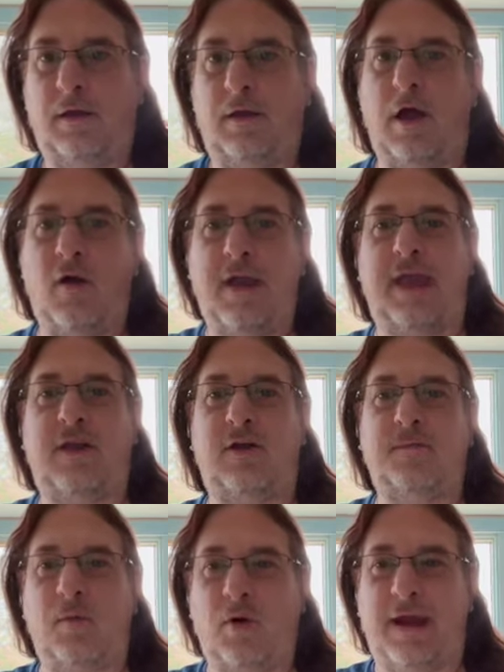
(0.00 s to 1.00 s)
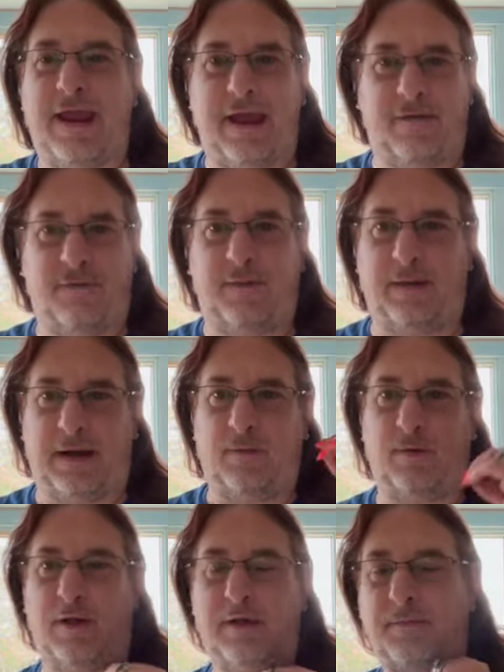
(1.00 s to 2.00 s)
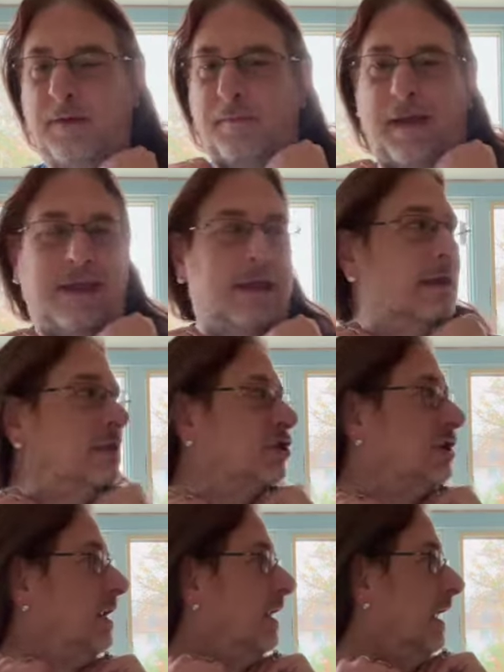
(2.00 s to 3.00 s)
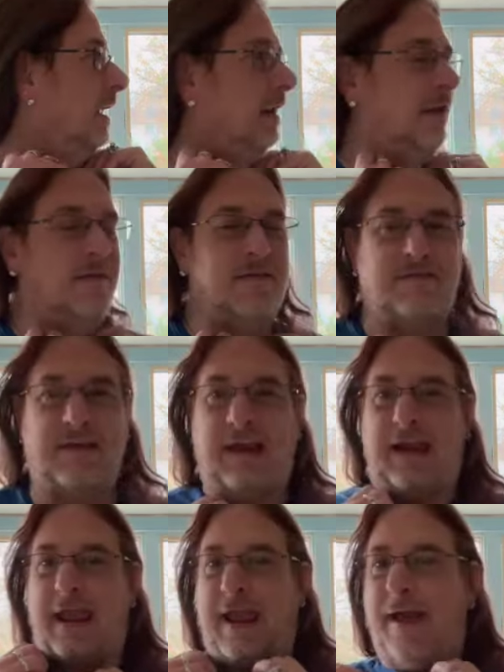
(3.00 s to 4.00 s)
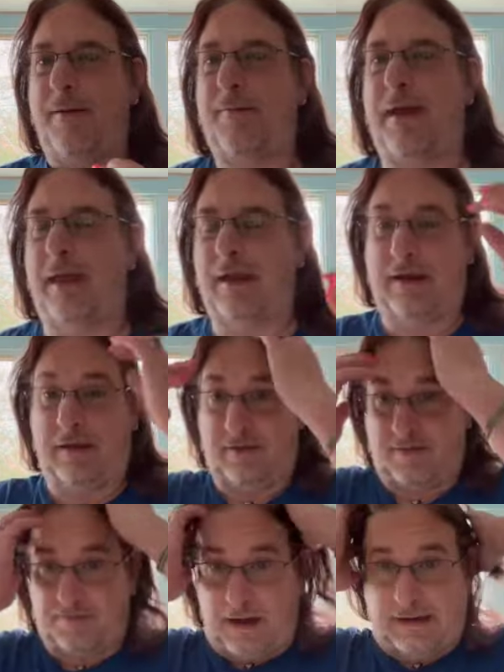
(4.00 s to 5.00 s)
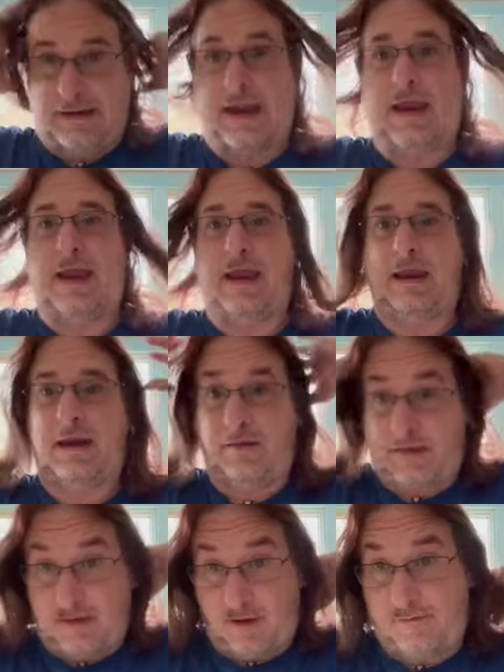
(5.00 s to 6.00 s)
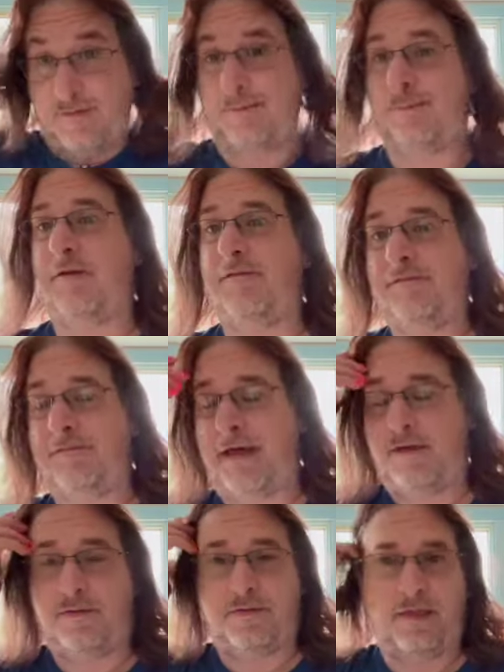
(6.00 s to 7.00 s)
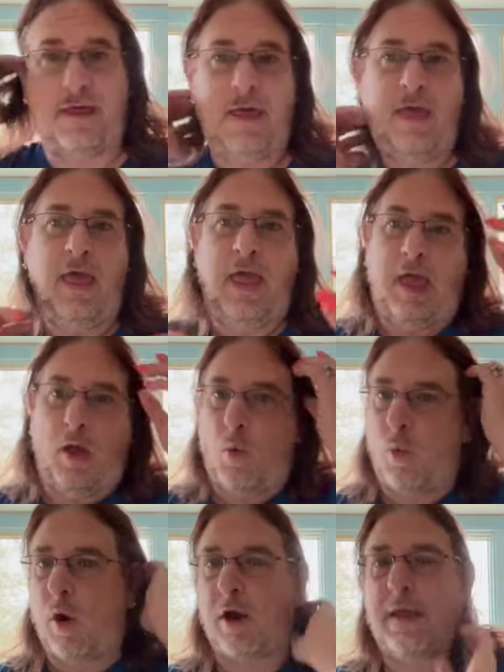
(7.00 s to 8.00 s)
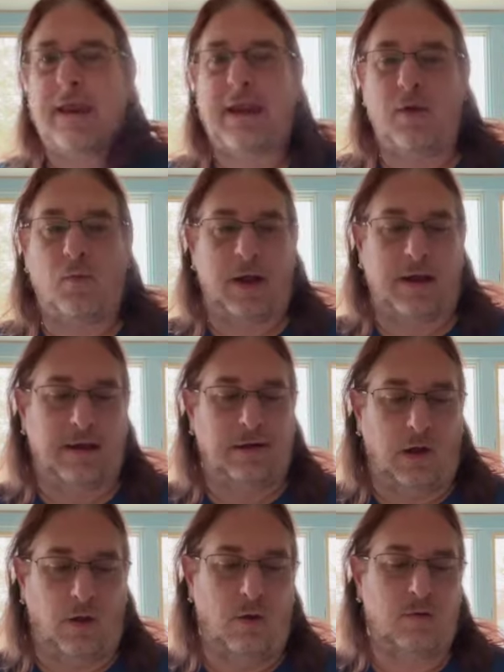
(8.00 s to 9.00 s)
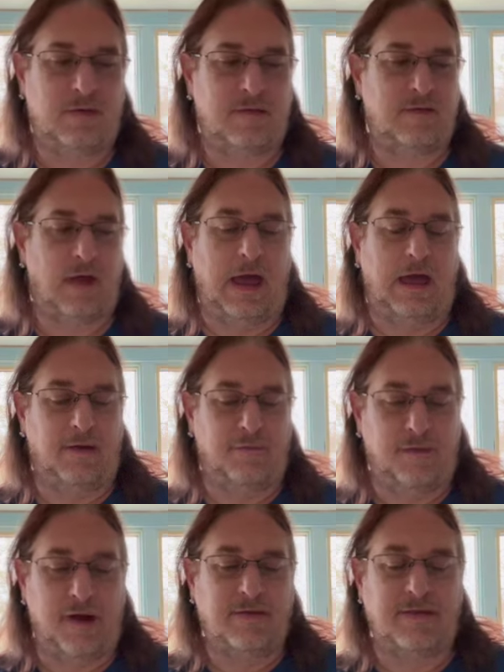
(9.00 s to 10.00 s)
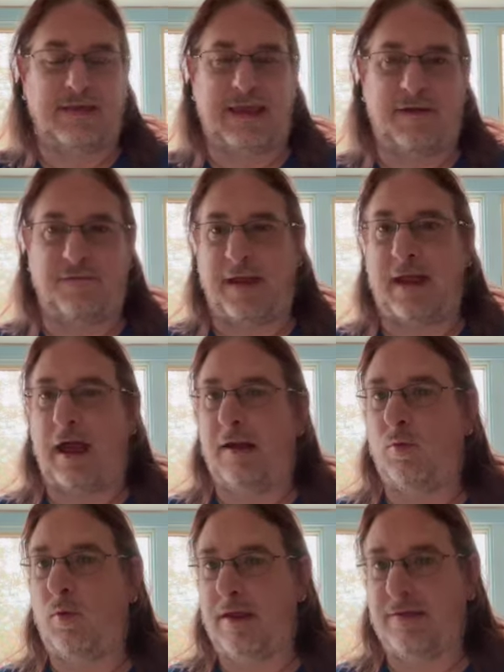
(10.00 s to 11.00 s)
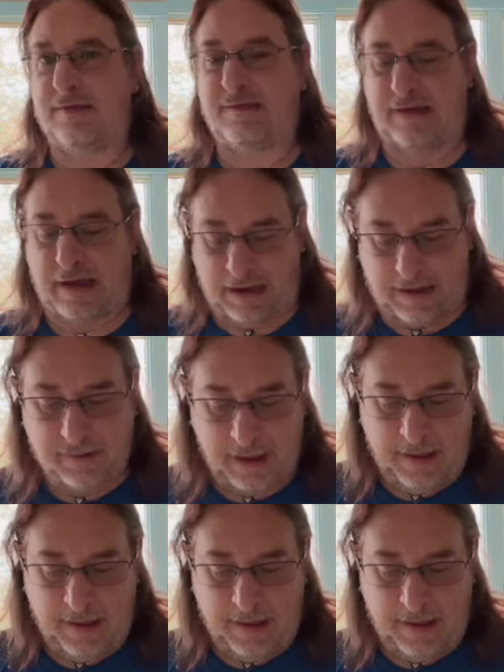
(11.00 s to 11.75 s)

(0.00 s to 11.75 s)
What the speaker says: Okay, good morning, everybody. Welcome to my kitchen. It is 10 a.m. It is Monday. It is November 5th. We're getting ready to host Friendsgiving on Wednesday.